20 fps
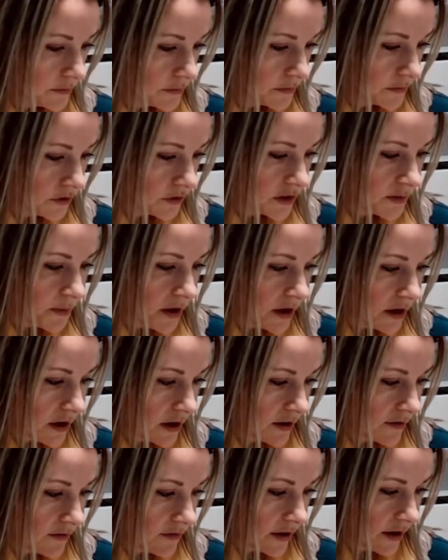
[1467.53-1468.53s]
So
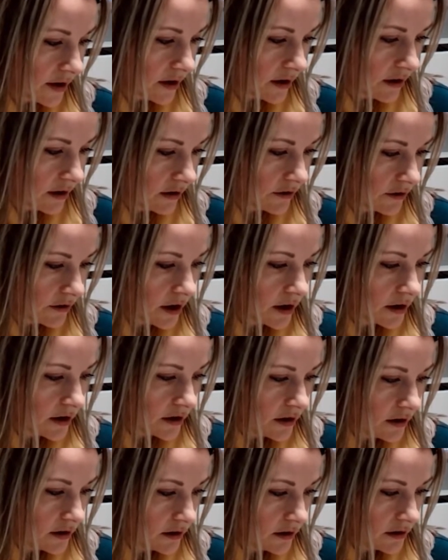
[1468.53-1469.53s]
speaking of that, are there
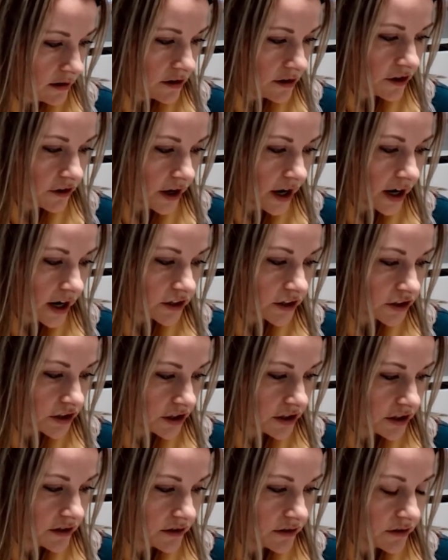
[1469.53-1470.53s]
any
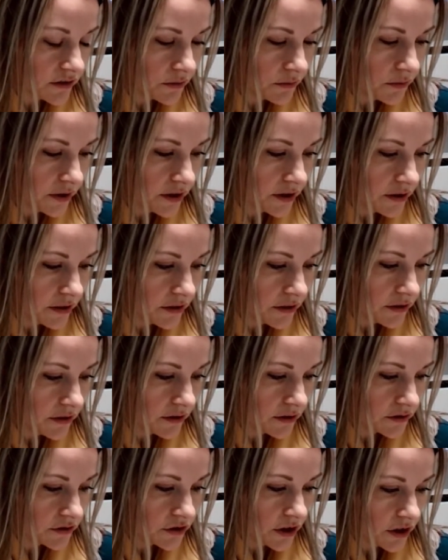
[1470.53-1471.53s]
interactions with
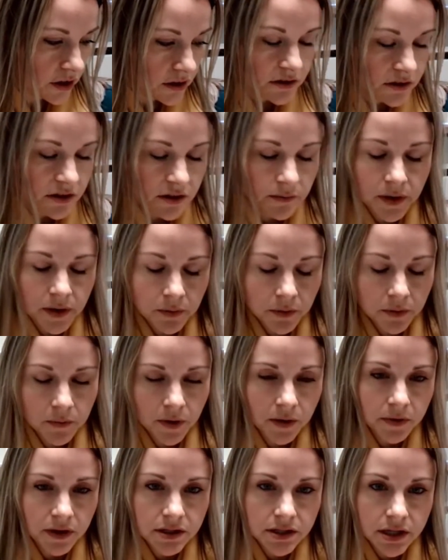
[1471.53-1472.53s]
drugs that people
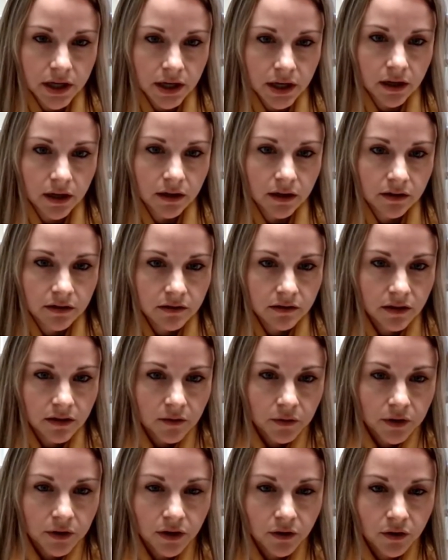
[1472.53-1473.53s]
might be taking
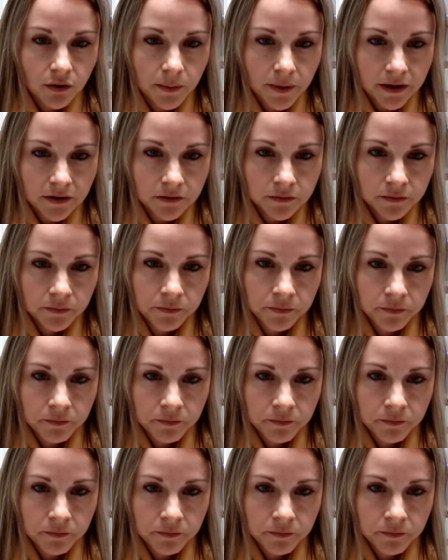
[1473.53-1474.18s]
that we know about?